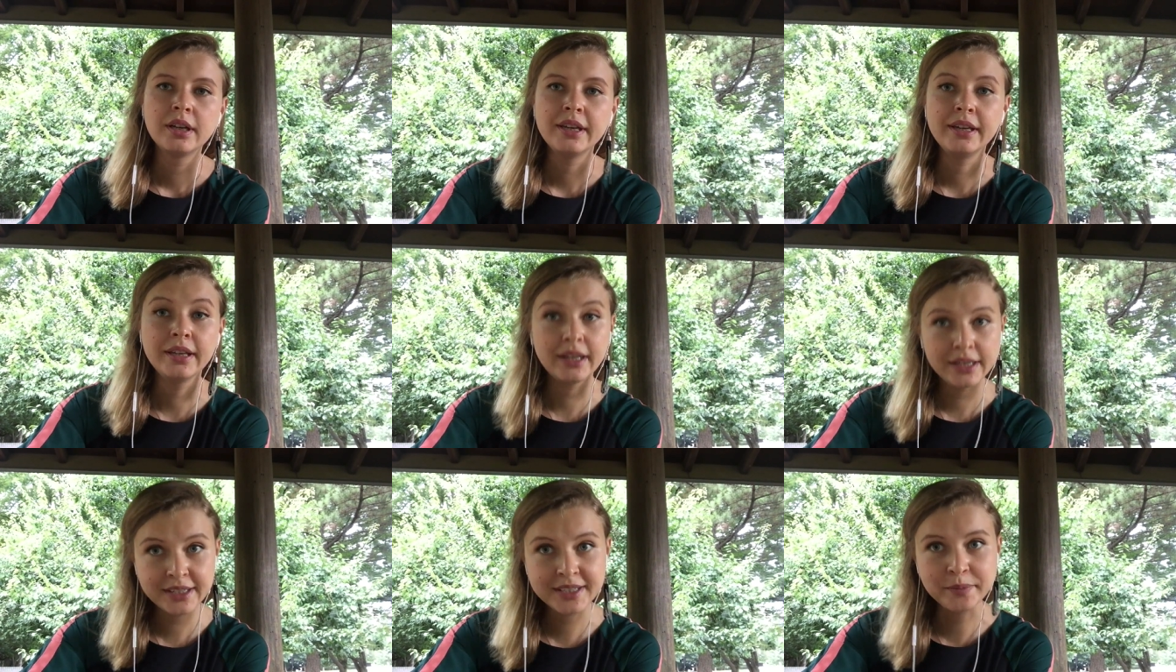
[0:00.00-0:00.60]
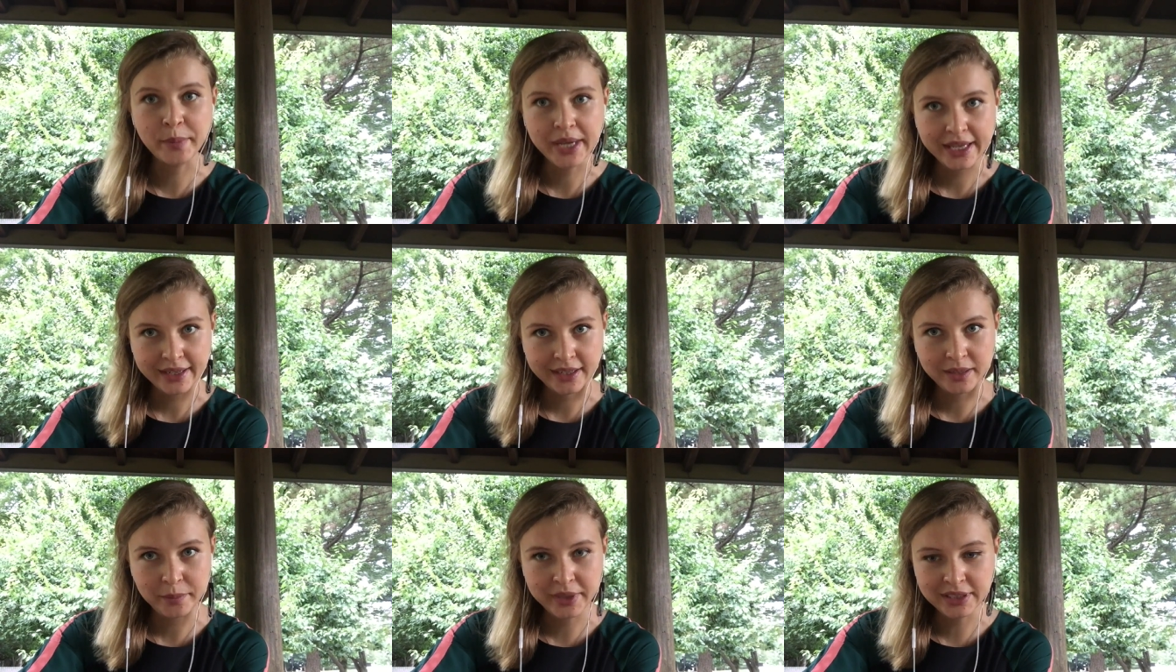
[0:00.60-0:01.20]
It is
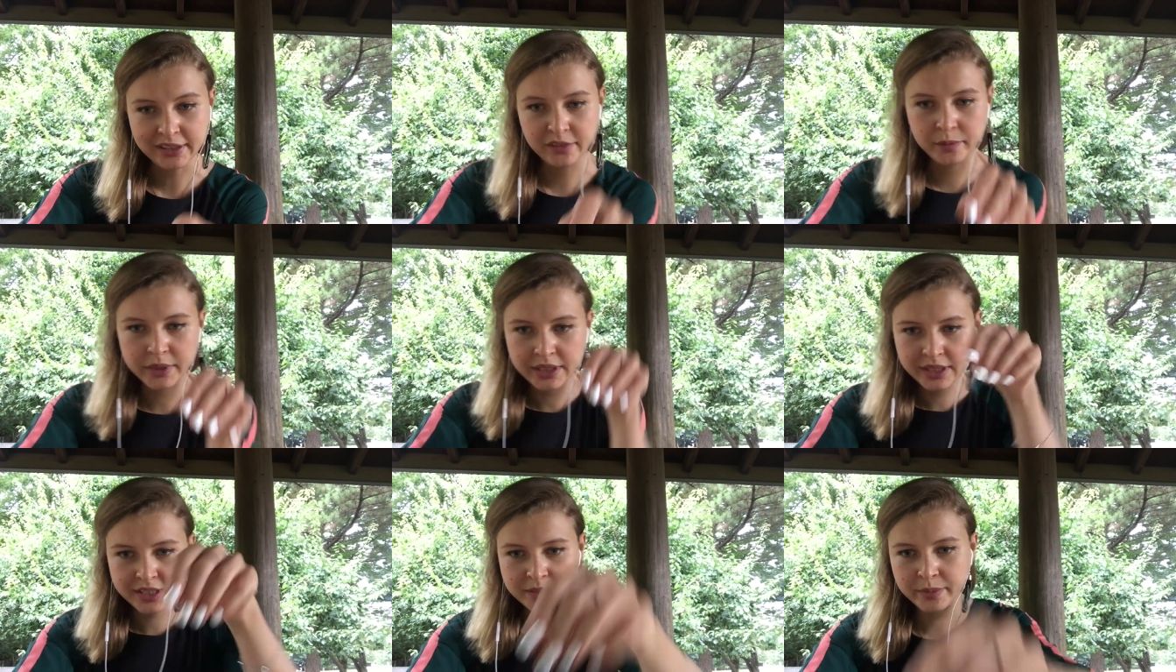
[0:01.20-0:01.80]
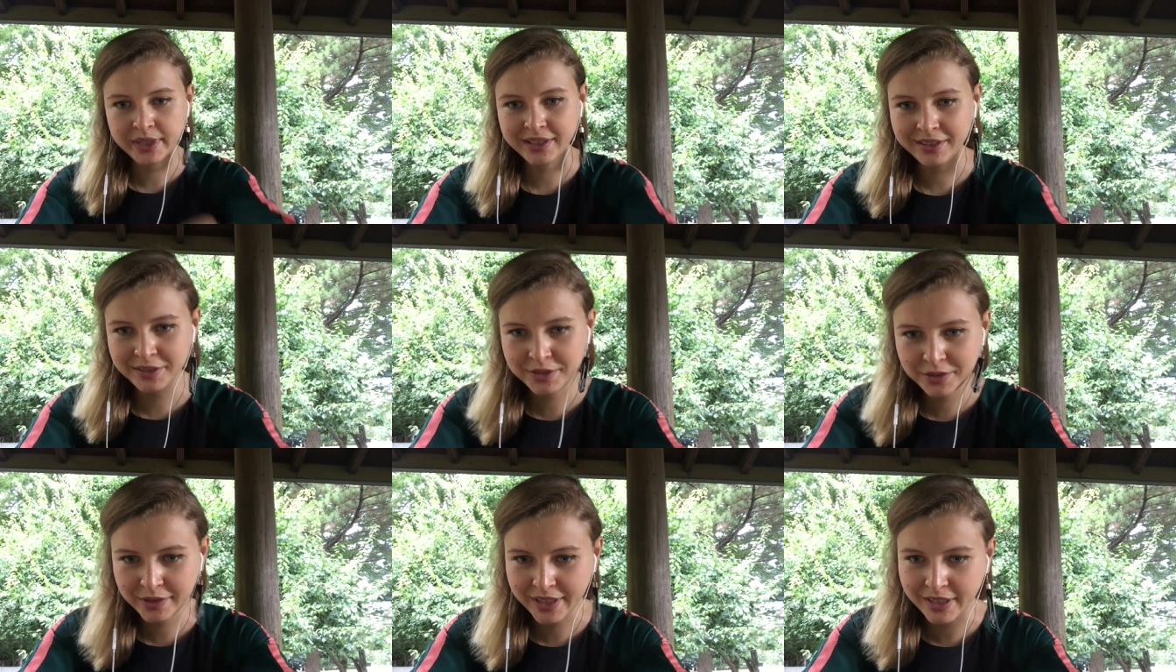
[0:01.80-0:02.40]
better, believe me, it is better
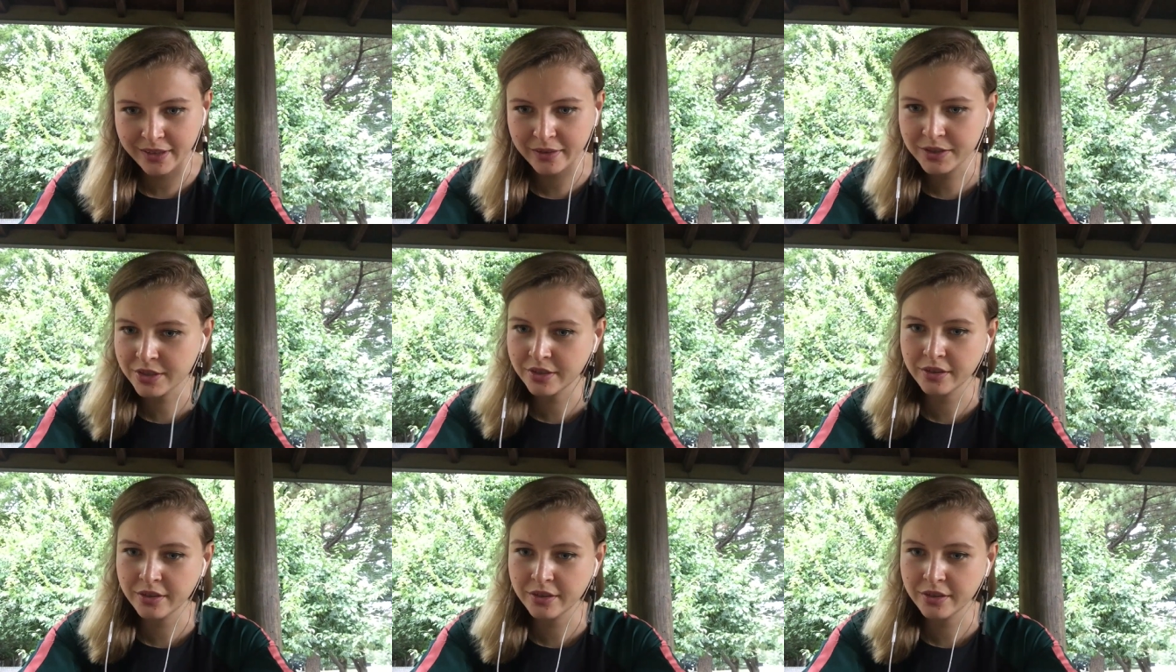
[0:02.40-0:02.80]
to